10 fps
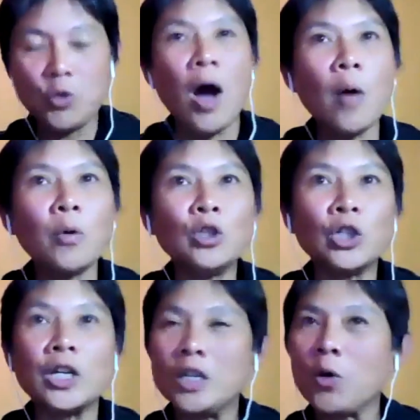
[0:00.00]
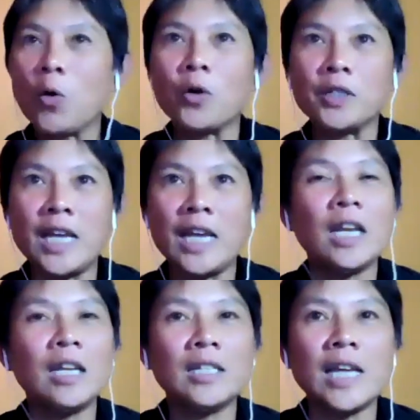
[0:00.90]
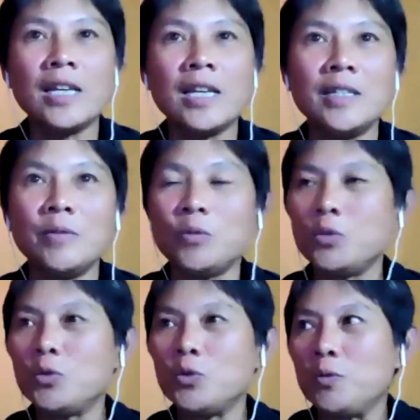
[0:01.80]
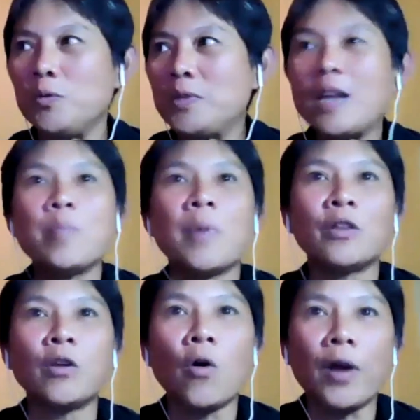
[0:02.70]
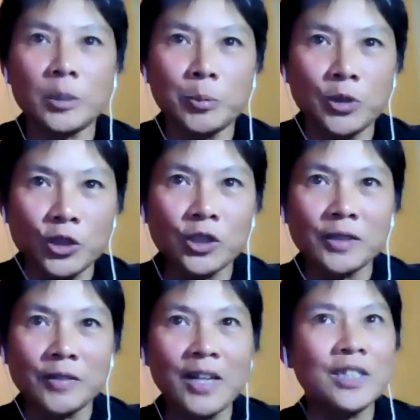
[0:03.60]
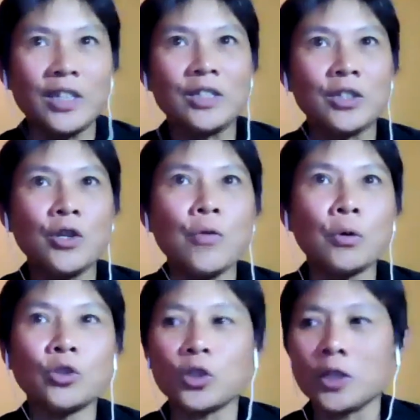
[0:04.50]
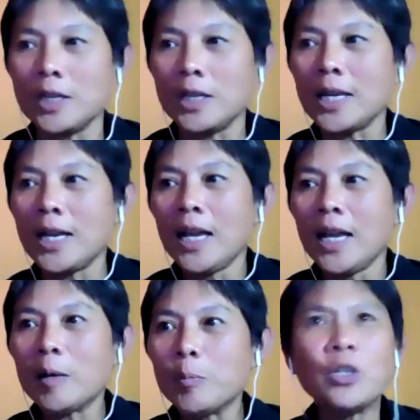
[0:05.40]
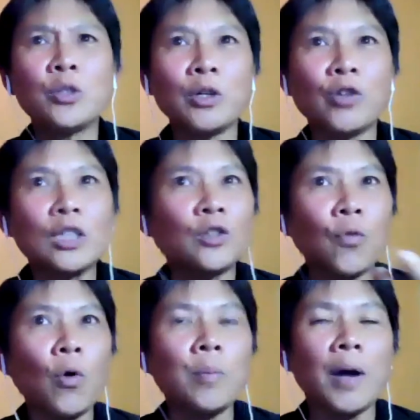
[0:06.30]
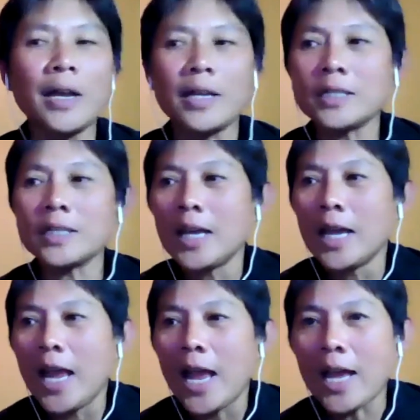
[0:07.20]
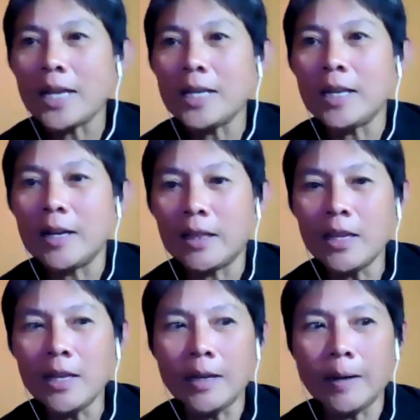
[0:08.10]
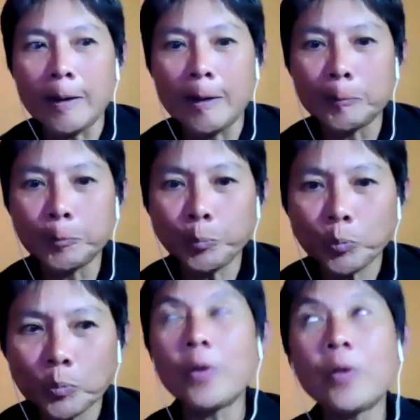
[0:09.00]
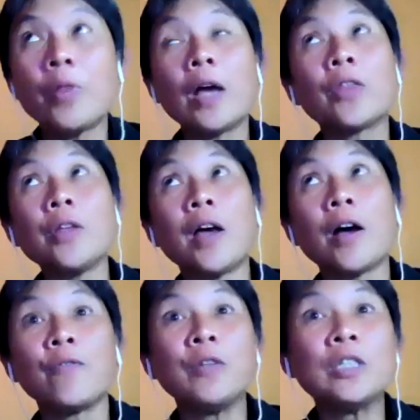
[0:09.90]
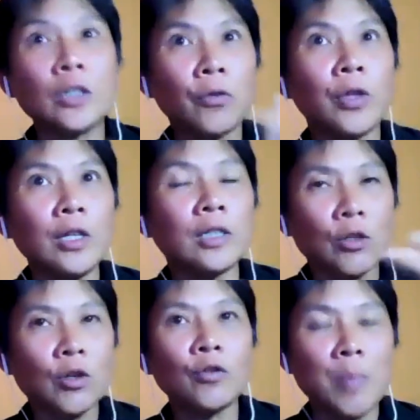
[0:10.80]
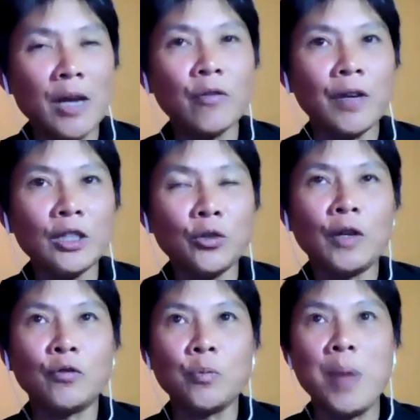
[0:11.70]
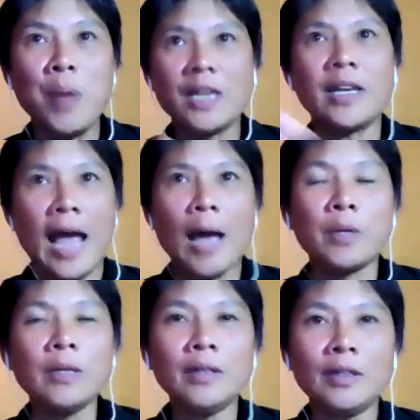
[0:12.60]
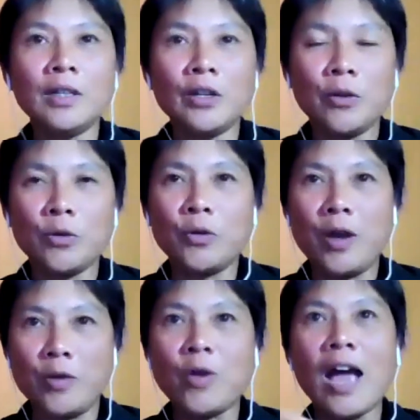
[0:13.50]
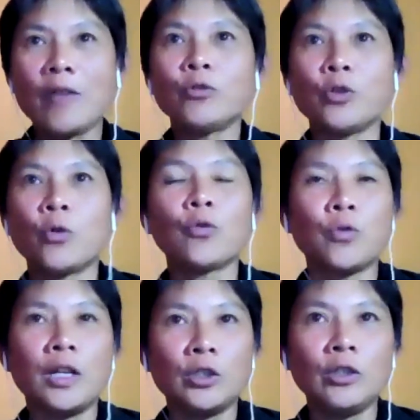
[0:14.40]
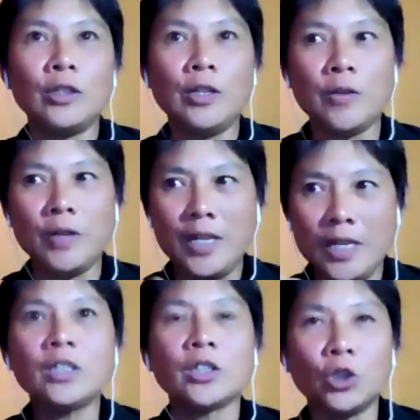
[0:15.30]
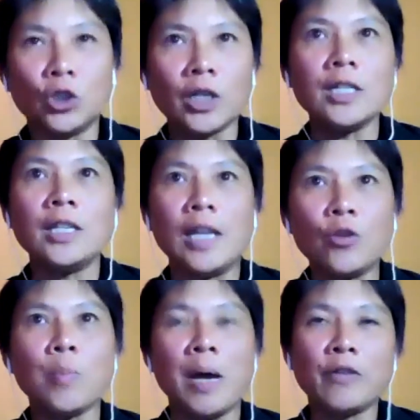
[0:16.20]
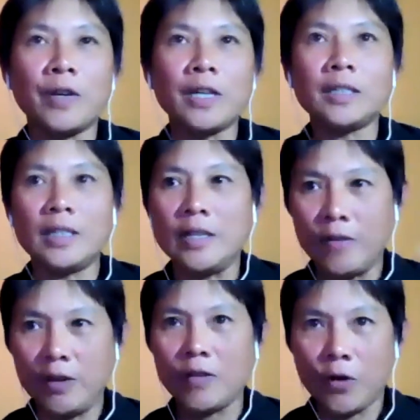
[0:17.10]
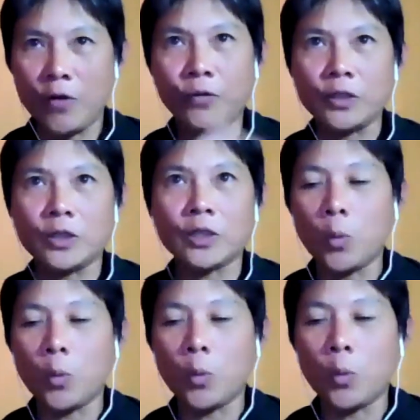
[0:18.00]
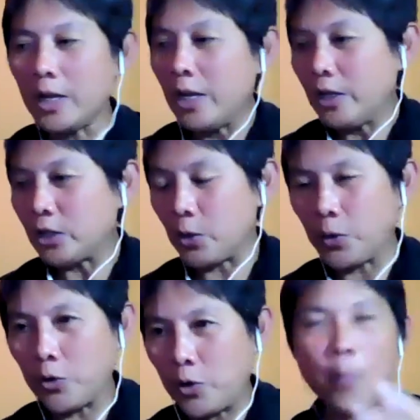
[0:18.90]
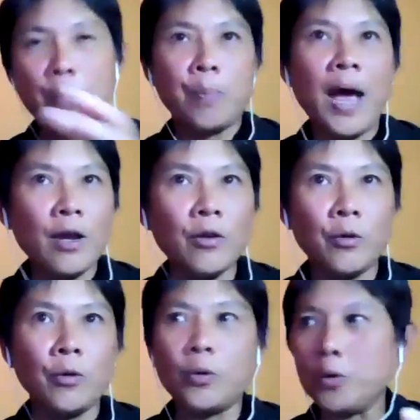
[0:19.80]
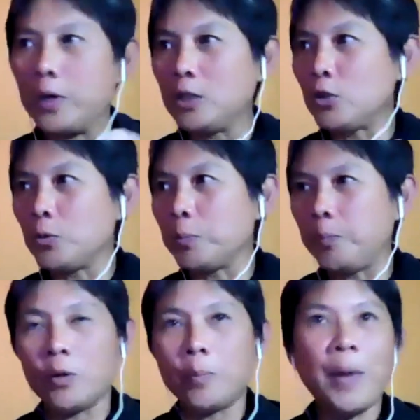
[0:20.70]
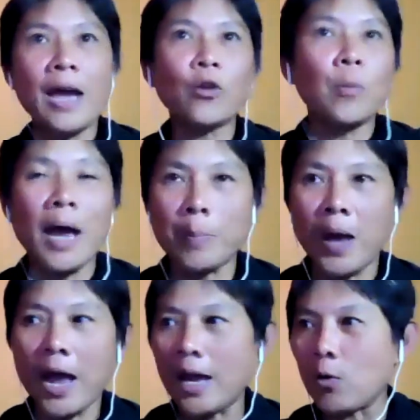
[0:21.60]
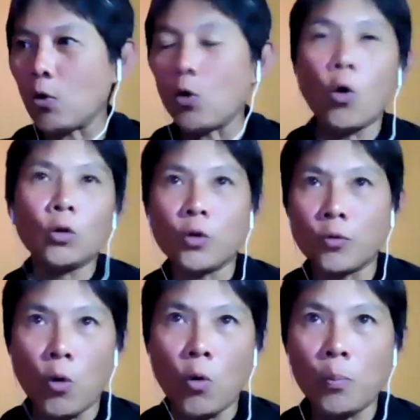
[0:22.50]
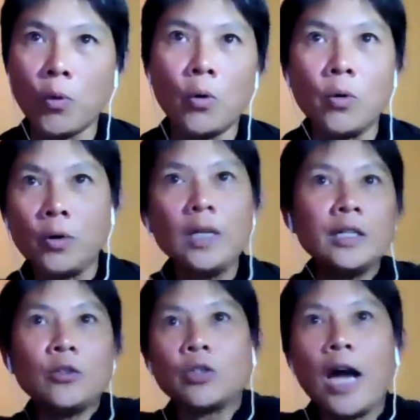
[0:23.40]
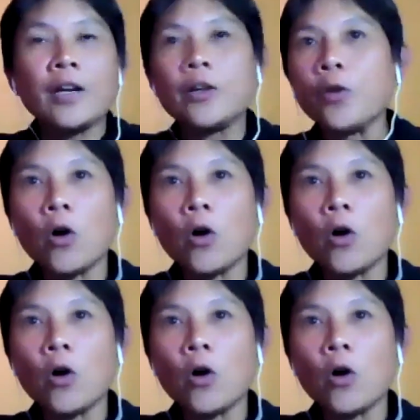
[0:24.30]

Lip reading: 2-hour journey or a 10-month-long expedition, right? It's a hero's journey because we're transformed by it. And I think I think there are physical things that you have to manifest. You have to make it happen. You have to go through that. It is a journey that you manifest in a very physical way. So, you learn to, pack your backpack or coil your rope or learn to tie the